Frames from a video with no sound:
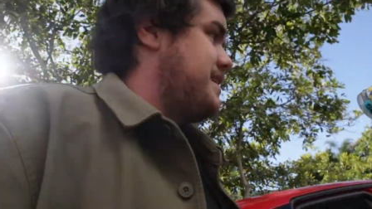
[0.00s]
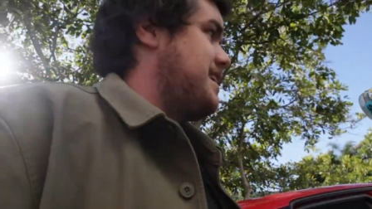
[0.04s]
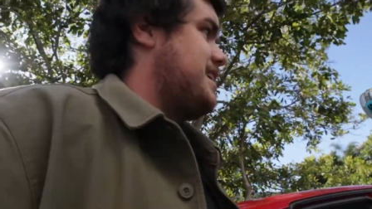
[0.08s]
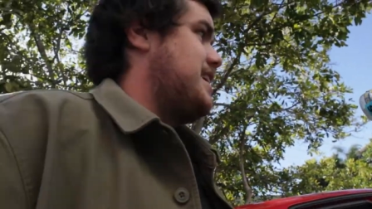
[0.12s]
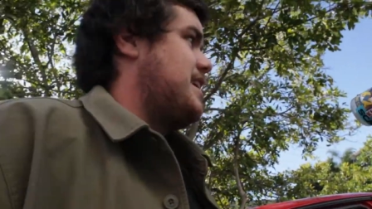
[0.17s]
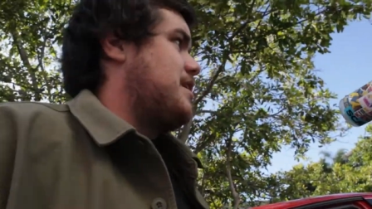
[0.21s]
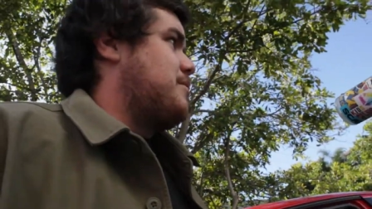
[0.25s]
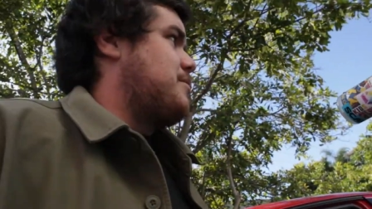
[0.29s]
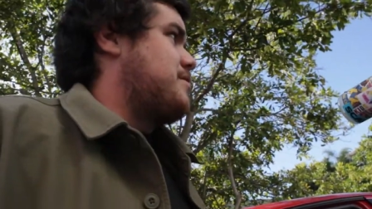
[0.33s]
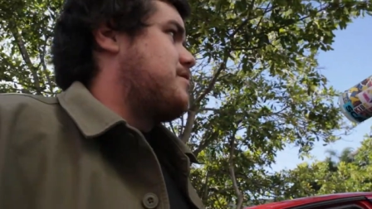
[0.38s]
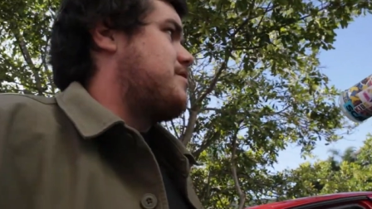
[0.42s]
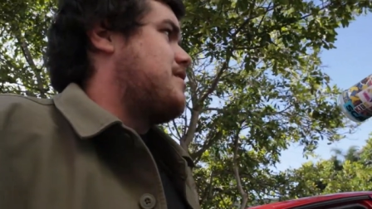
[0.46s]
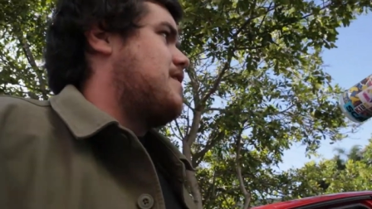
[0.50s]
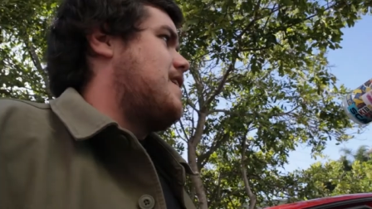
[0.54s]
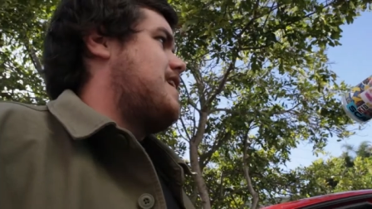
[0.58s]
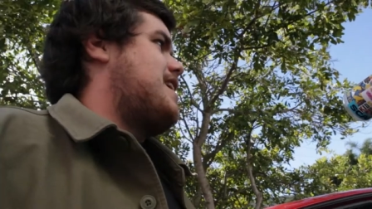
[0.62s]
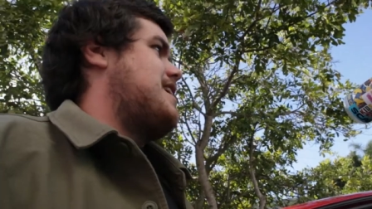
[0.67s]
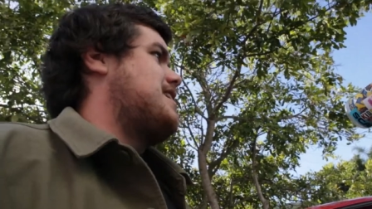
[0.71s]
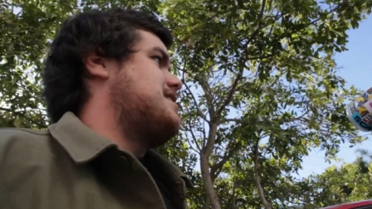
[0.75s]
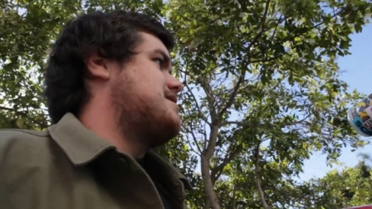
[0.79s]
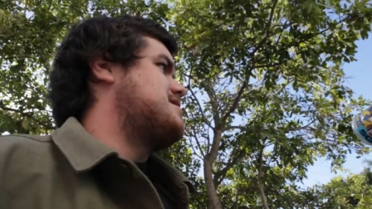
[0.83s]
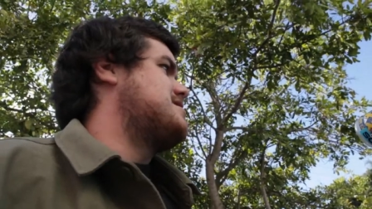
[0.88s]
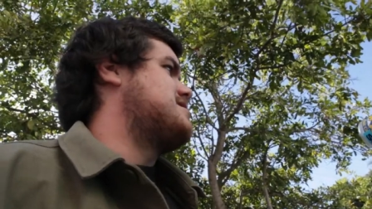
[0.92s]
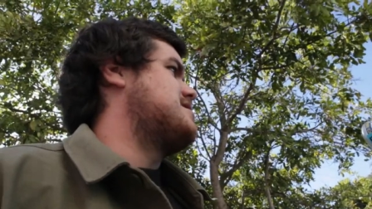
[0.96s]
meeting with
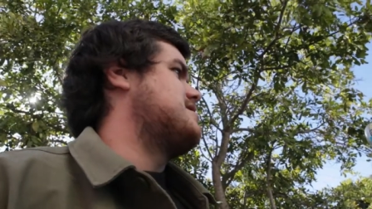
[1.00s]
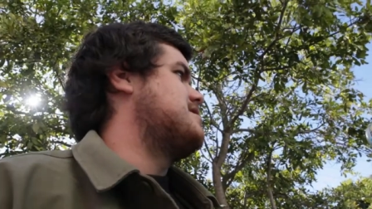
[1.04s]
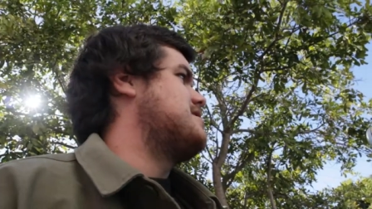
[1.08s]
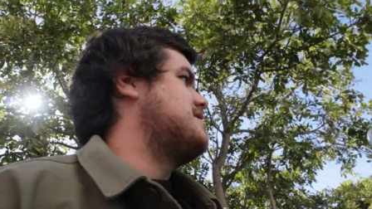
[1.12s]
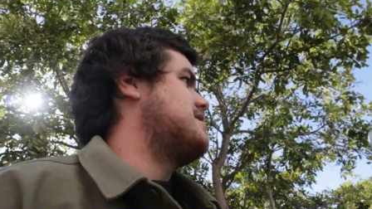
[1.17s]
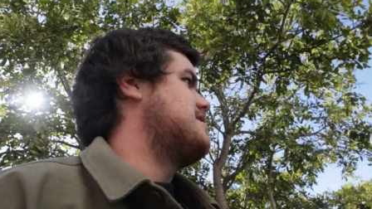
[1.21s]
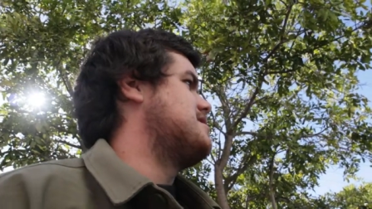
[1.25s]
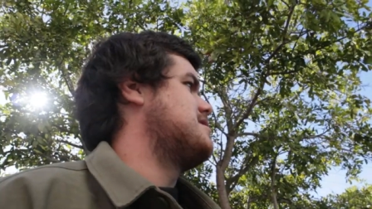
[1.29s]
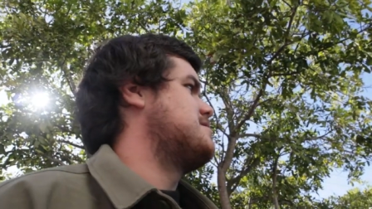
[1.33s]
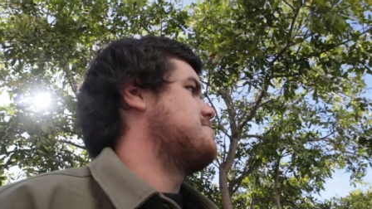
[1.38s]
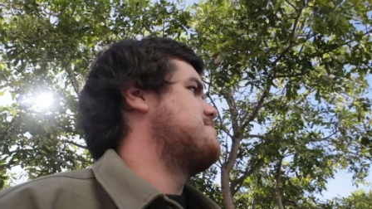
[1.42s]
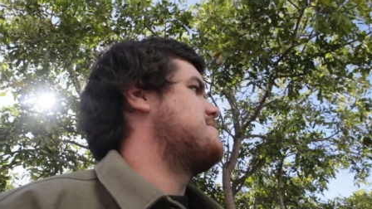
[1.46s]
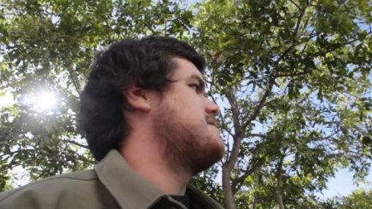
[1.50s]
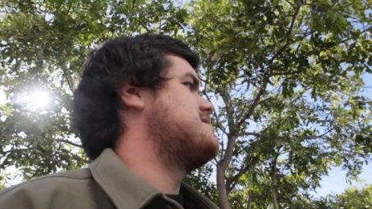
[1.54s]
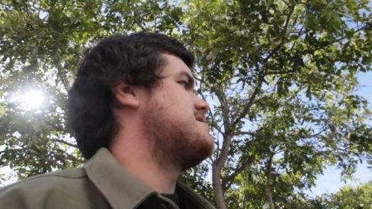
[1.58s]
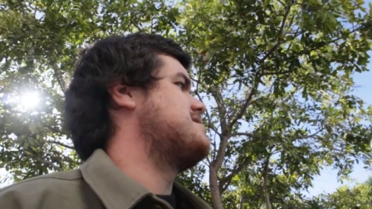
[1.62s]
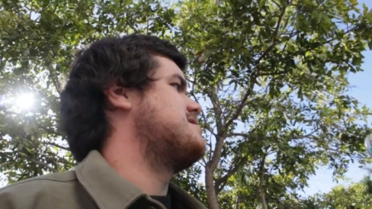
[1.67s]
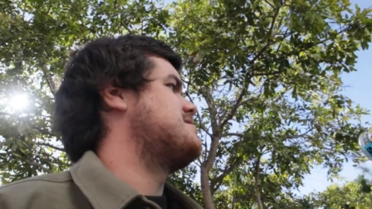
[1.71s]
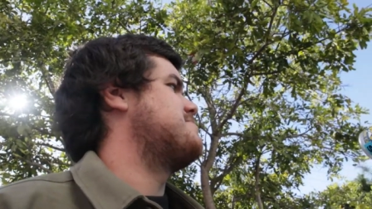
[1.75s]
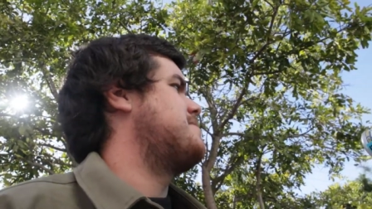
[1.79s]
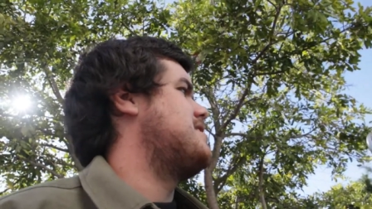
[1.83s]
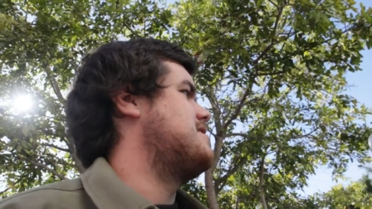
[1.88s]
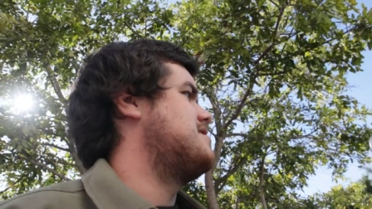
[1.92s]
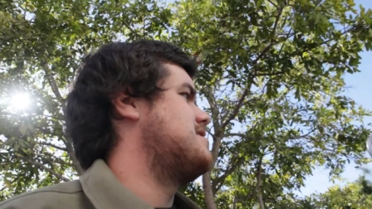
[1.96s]
clients as a
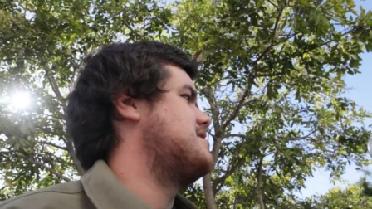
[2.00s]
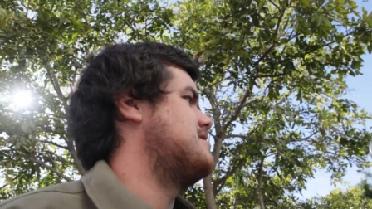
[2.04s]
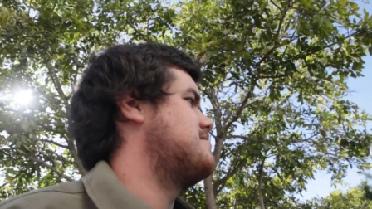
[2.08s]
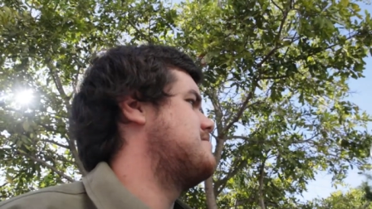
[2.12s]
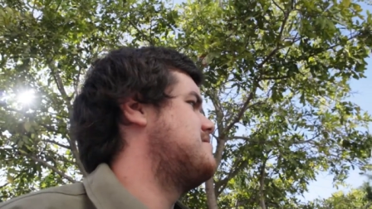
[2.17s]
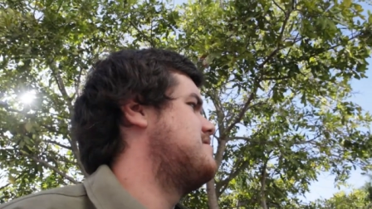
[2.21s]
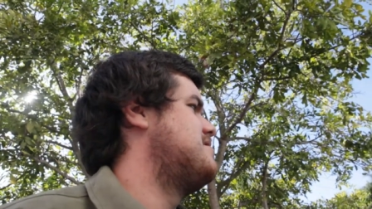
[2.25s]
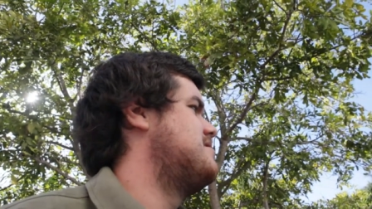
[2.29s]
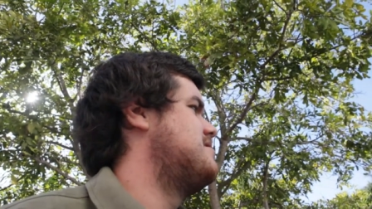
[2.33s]
business partner.